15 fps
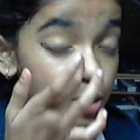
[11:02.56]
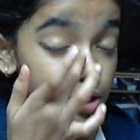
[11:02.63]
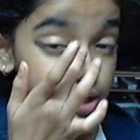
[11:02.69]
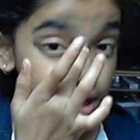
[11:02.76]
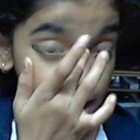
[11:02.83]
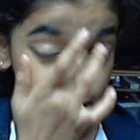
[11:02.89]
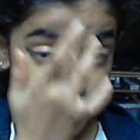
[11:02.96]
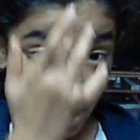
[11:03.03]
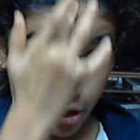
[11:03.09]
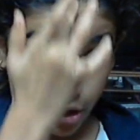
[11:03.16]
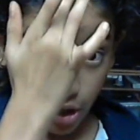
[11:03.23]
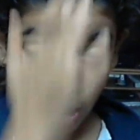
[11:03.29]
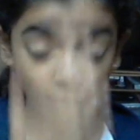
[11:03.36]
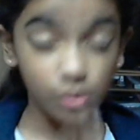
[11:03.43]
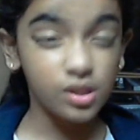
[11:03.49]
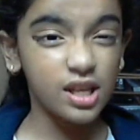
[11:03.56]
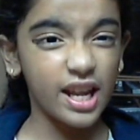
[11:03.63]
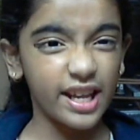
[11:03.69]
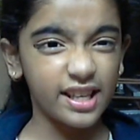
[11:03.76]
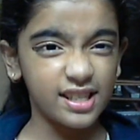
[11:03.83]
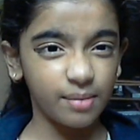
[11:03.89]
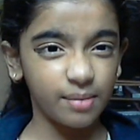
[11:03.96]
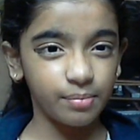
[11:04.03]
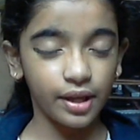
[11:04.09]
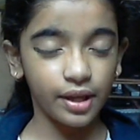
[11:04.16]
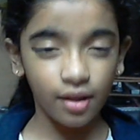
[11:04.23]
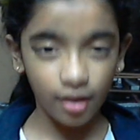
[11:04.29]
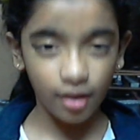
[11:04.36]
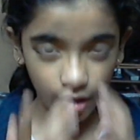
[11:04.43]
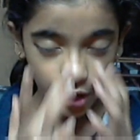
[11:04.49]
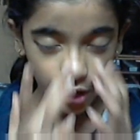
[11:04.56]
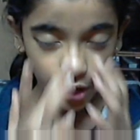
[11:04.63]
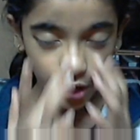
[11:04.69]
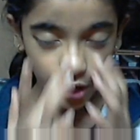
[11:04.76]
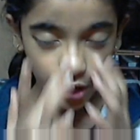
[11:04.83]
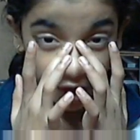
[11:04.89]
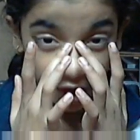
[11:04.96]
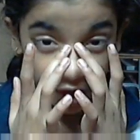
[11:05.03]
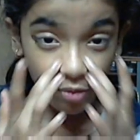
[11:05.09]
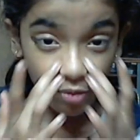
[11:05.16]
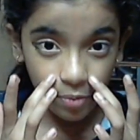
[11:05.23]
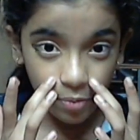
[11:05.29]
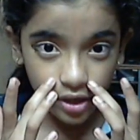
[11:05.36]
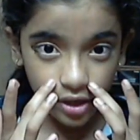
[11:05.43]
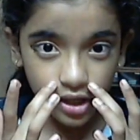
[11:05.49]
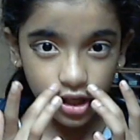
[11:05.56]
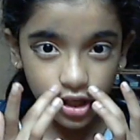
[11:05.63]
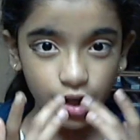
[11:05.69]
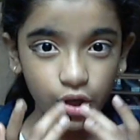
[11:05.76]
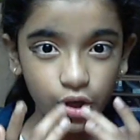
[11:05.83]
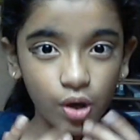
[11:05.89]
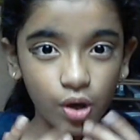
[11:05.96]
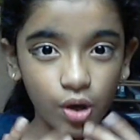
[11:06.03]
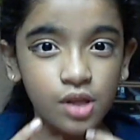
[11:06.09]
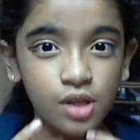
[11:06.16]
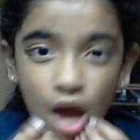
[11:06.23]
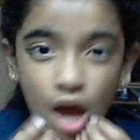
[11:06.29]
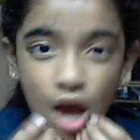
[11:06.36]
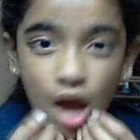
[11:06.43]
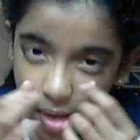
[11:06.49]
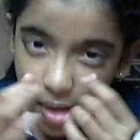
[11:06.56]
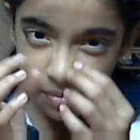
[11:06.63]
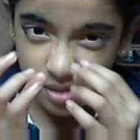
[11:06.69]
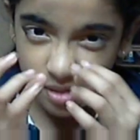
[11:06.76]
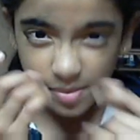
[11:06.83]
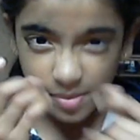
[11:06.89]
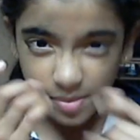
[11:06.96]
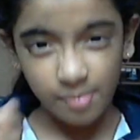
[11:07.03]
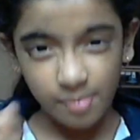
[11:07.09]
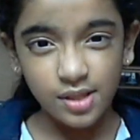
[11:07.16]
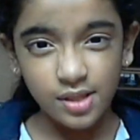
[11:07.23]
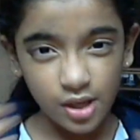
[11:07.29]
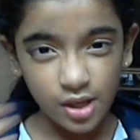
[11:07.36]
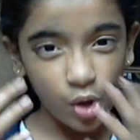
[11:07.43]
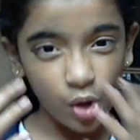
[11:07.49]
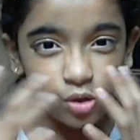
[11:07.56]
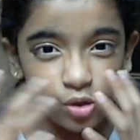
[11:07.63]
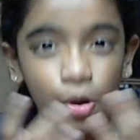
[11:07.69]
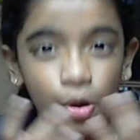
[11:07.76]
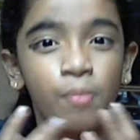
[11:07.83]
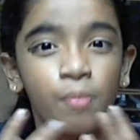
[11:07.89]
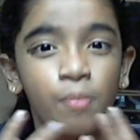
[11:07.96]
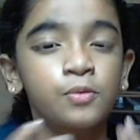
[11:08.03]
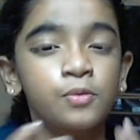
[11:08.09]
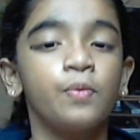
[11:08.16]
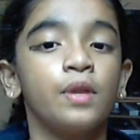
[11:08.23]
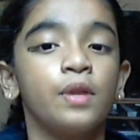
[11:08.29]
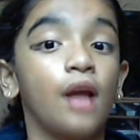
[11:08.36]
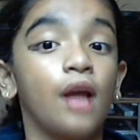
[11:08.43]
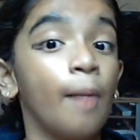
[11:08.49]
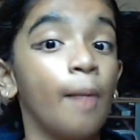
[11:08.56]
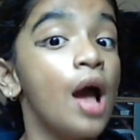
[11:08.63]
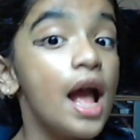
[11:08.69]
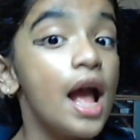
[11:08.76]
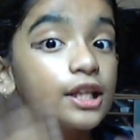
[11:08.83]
put it in a nose like something, if you put it in a nose, maybe sometimes the nose problems will come.